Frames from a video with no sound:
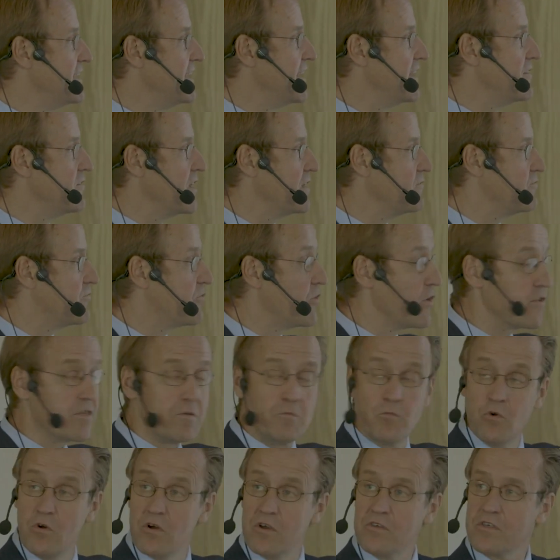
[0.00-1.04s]
And
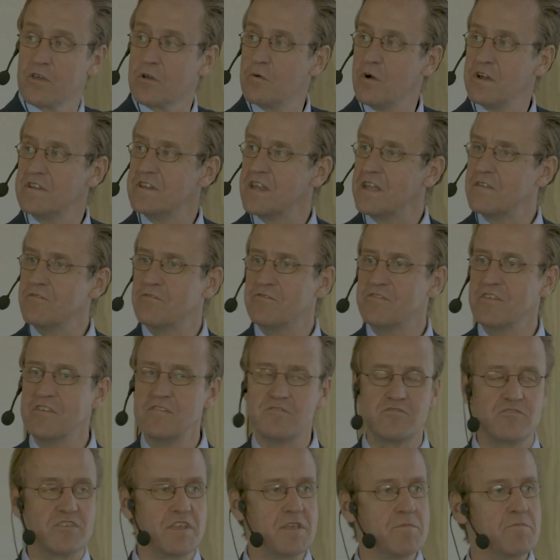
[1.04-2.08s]
furthermore, the quantitative
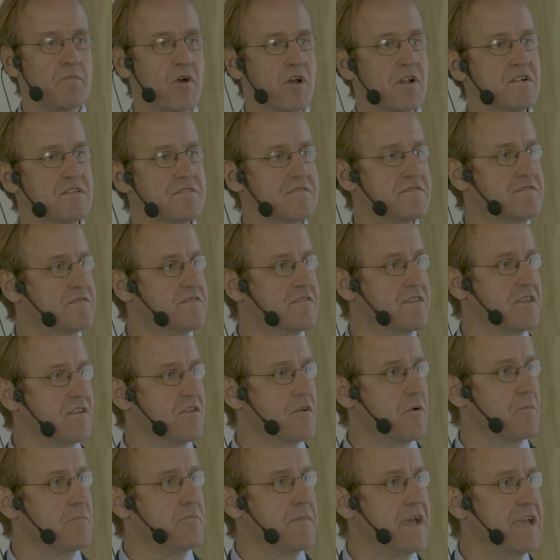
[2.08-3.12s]
DSGE models
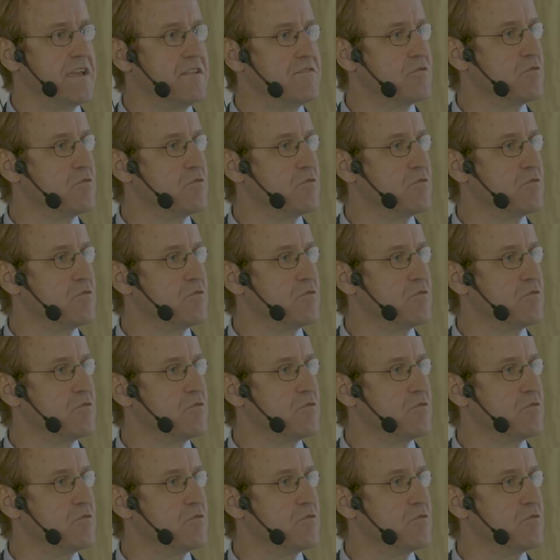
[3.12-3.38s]
may